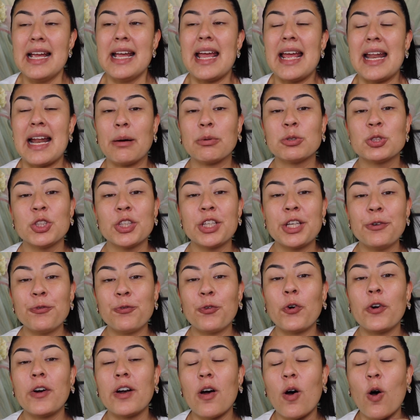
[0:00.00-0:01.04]
and I was looking
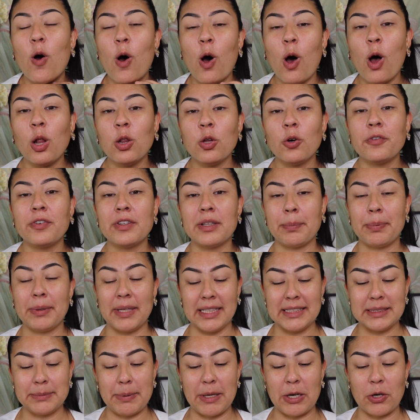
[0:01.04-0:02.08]
for it all over the
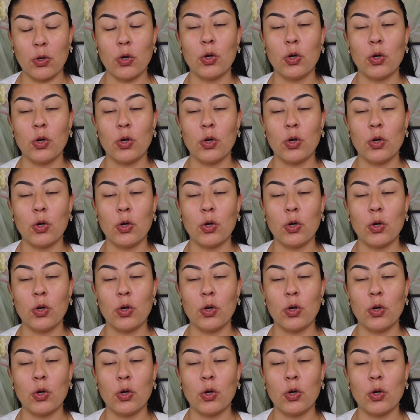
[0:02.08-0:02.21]
place, but